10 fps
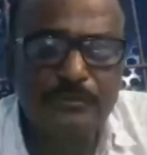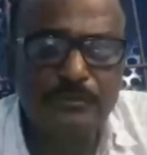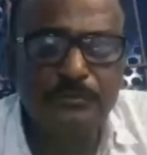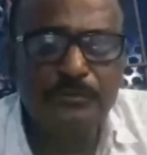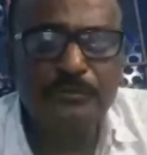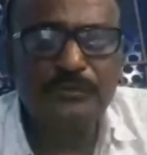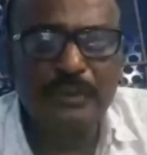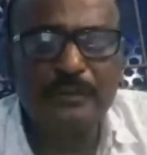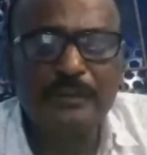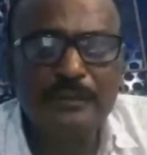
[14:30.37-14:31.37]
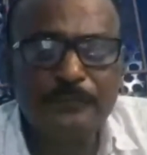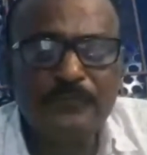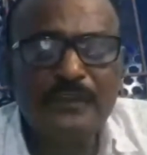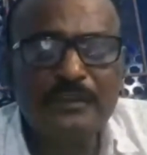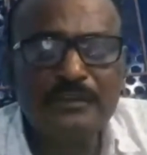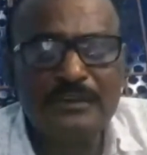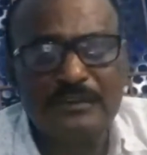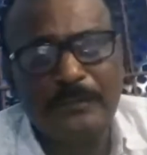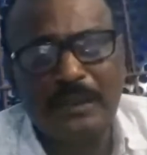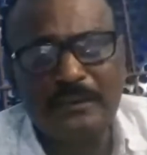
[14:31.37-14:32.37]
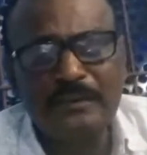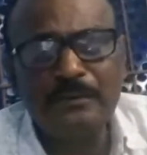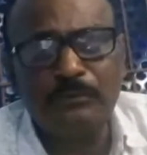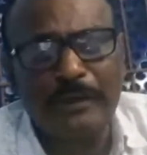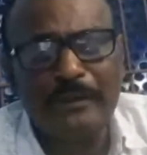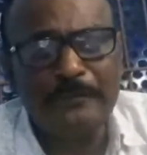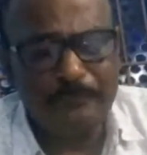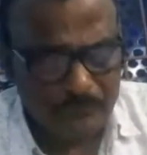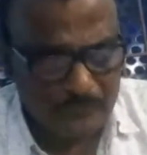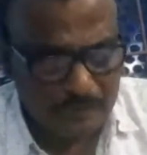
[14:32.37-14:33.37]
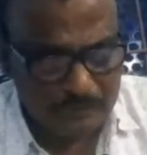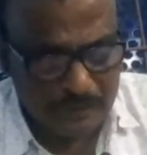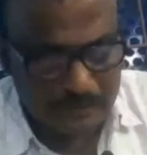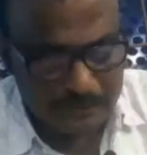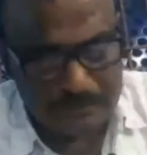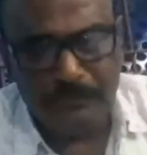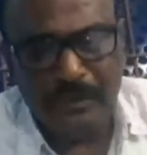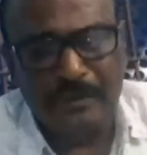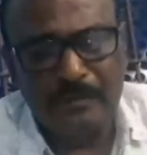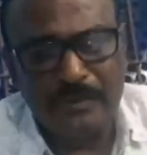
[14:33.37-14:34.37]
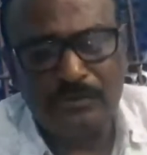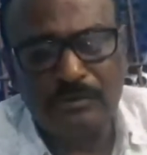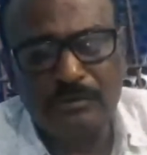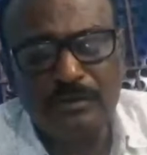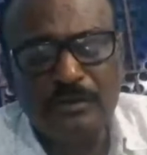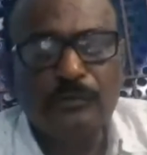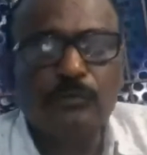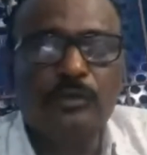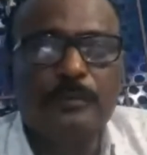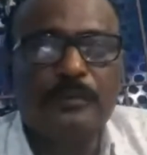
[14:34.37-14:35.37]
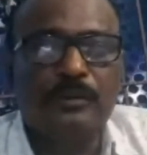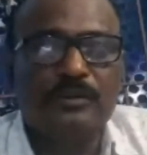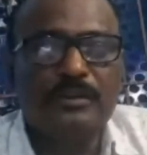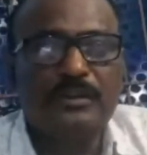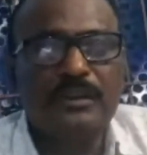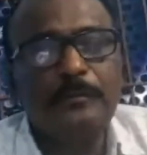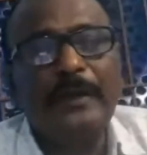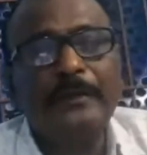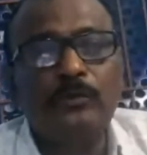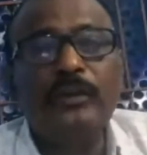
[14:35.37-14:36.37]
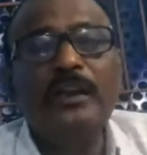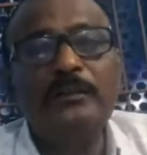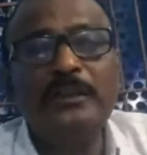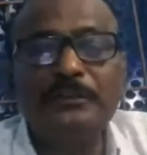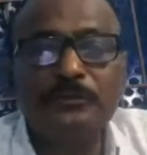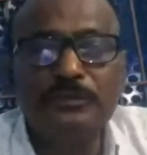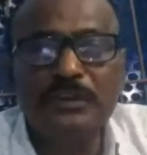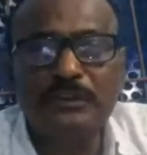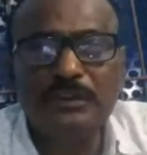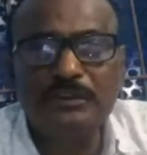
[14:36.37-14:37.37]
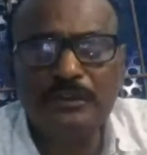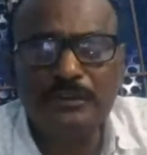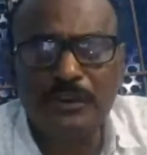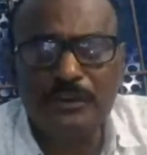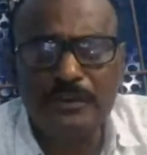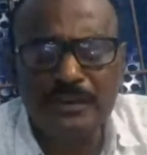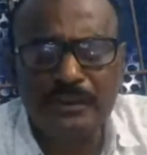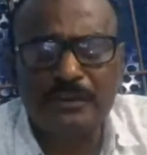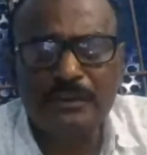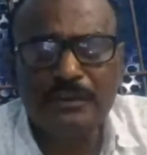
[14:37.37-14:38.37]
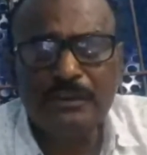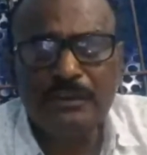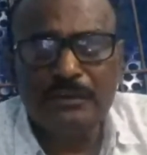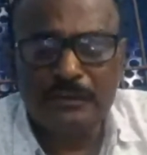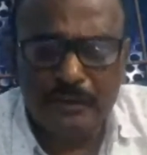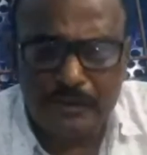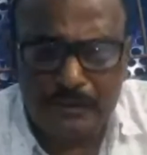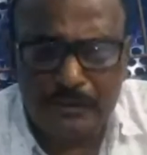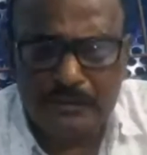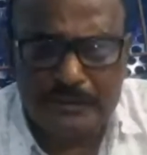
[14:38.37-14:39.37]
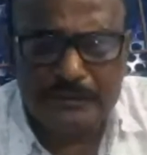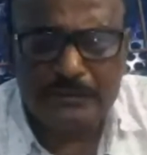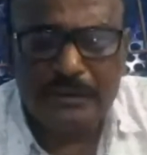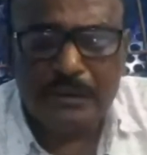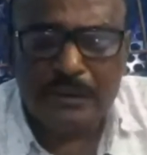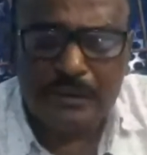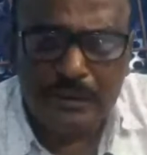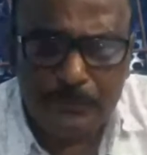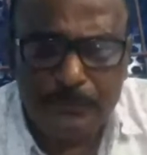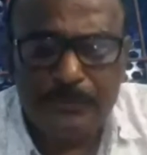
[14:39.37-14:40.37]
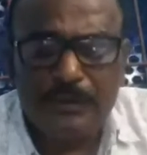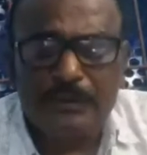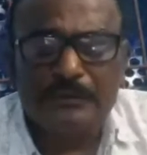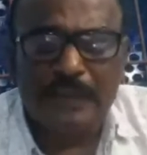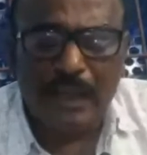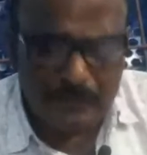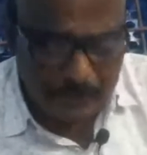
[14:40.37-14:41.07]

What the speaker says: you think in the similar thing. Why? That is again mentioned. Whoever causes death by doing an act with intention of causing death. Then again says, if that